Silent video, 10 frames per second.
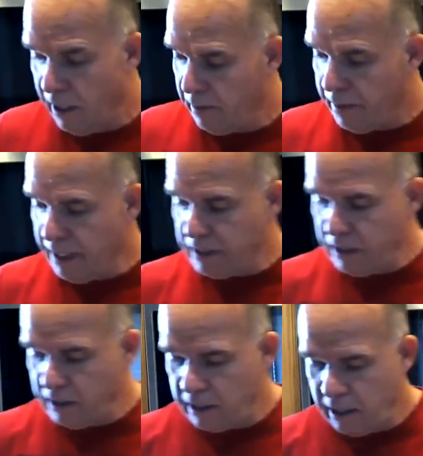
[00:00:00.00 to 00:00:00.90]

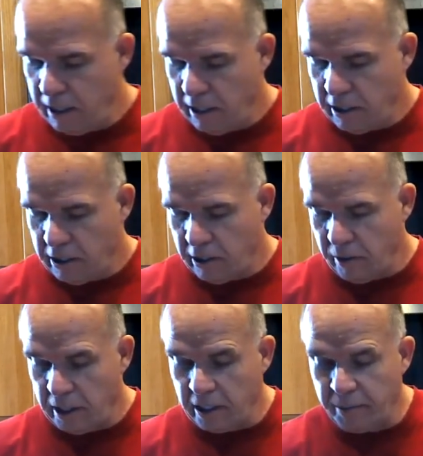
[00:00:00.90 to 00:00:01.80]
pieces, do a
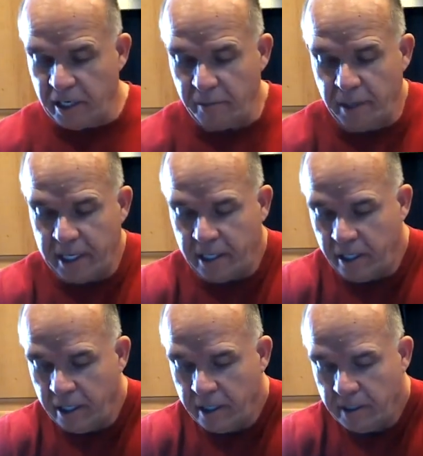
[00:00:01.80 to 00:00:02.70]
little bit of
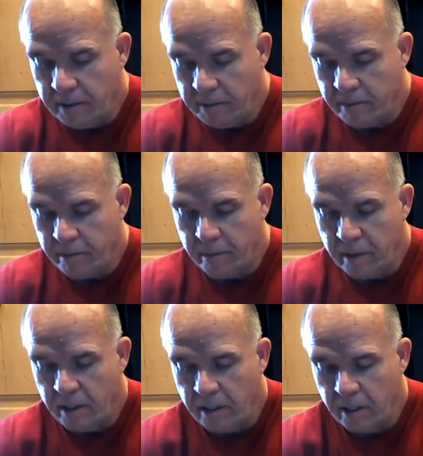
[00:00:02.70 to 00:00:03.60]
butter
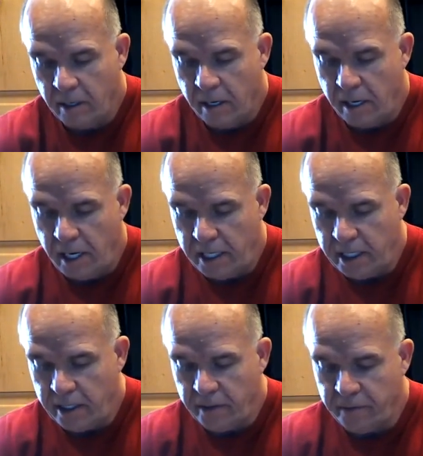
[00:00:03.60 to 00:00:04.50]
on
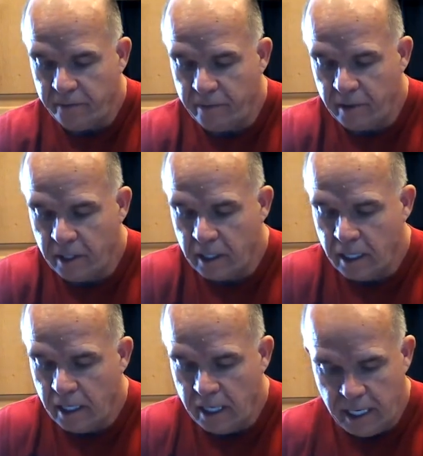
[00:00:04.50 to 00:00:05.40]
it,
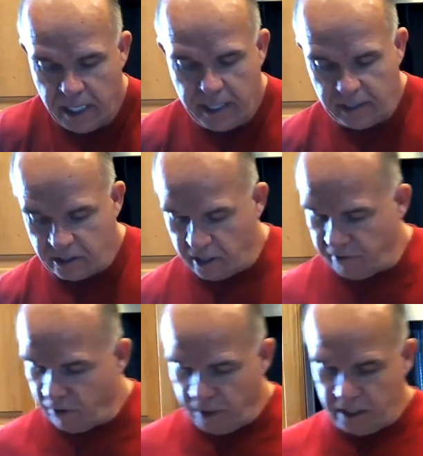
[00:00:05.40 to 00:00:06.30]
and then serve
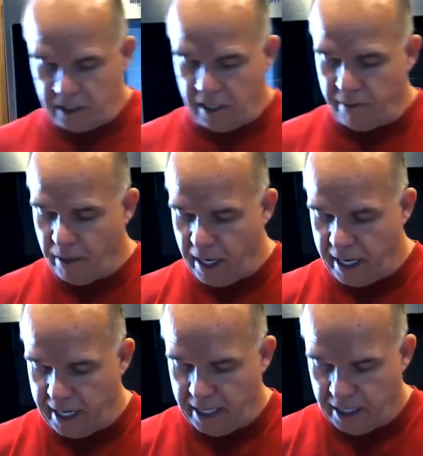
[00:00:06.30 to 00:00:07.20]
it with some
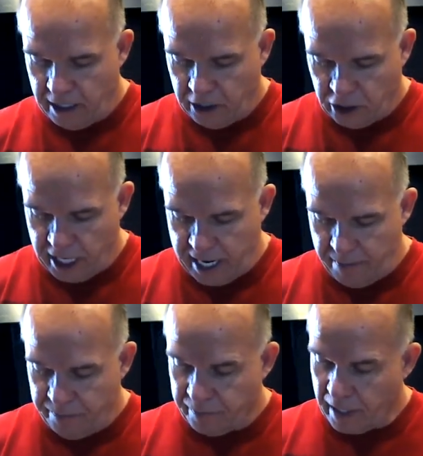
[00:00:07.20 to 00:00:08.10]

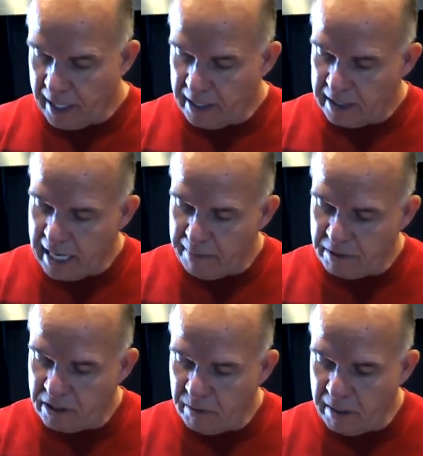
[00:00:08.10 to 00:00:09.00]
jam. This happens
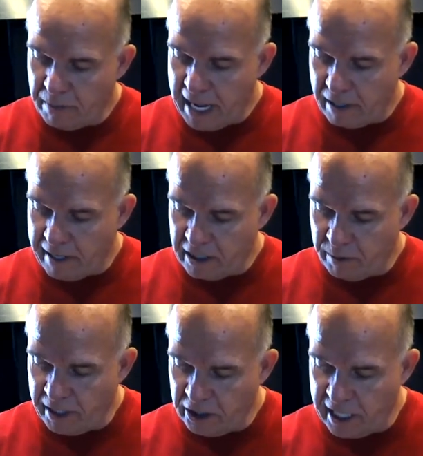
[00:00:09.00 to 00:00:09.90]
to be a black
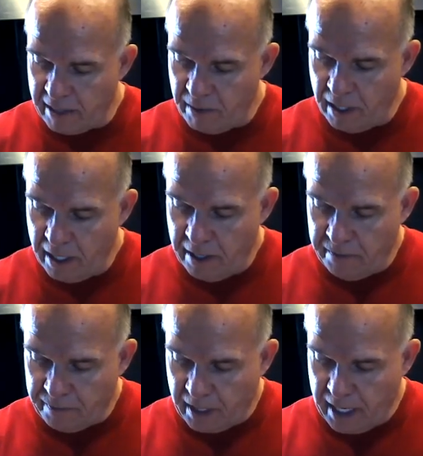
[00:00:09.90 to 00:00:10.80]
raspberry jam.
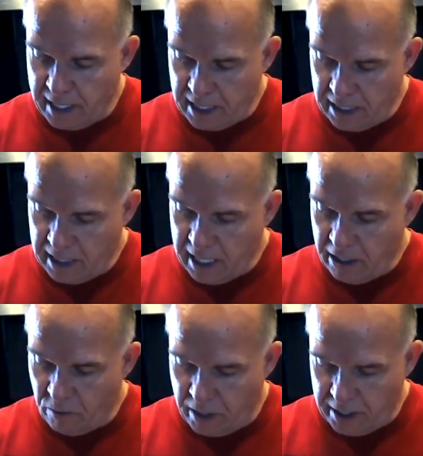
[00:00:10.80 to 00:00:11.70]
And then the
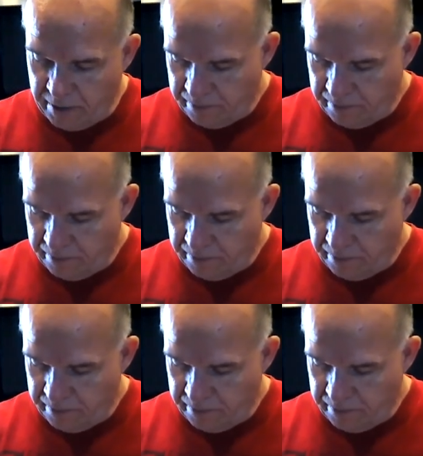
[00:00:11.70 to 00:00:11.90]
other one,